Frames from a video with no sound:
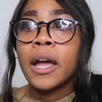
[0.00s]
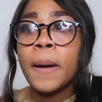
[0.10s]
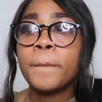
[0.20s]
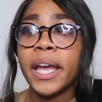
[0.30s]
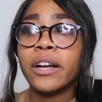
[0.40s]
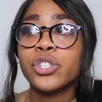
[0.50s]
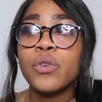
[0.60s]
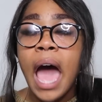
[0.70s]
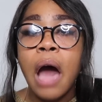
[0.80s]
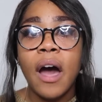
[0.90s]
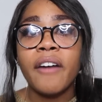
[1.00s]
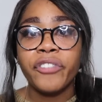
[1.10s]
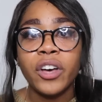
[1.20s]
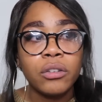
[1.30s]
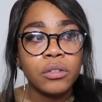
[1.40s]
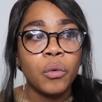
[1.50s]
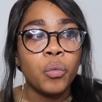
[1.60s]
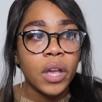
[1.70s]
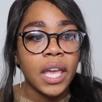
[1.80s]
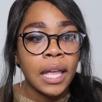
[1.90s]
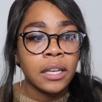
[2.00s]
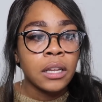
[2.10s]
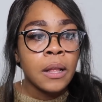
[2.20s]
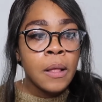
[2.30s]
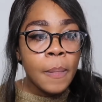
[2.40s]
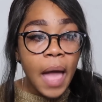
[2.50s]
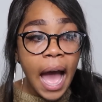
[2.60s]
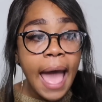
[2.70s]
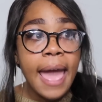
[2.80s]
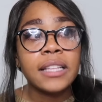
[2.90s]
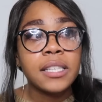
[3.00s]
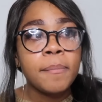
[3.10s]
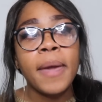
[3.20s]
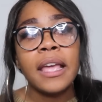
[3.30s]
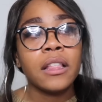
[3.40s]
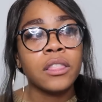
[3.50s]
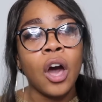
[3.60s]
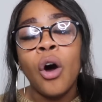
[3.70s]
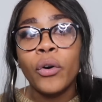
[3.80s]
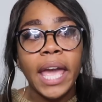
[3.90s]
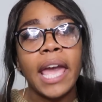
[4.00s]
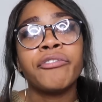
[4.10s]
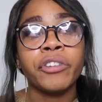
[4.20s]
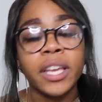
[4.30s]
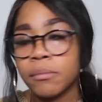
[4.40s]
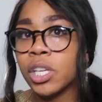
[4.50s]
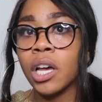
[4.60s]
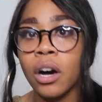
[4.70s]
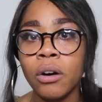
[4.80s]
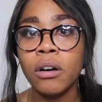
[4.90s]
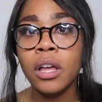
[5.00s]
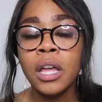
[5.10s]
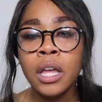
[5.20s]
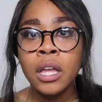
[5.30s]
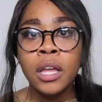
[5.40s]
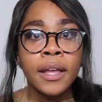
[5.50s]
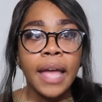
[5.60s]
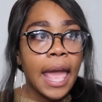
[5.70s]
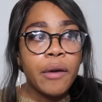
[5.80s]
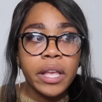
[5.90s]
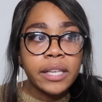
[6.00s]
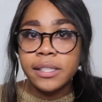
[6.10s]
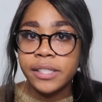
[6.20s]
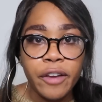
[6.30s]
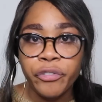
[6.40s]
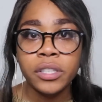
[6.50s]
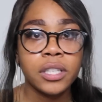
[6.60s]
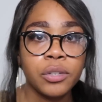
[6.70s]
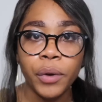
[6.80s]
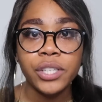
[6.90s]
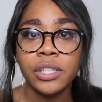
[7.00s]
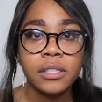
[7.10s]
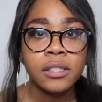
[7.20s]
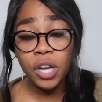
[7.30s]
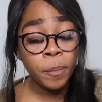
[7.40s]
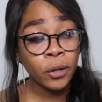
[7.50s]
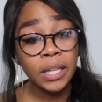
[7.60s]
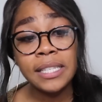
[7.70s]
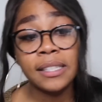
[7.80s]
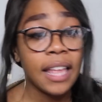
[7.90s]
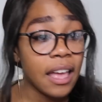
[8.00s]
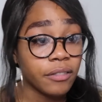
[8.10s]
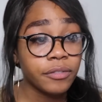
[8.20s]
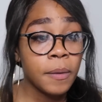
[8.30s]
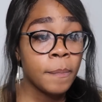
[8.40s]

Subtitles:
compared to how I felt when I had to make the okay for him to go, it's different situations. When the police left,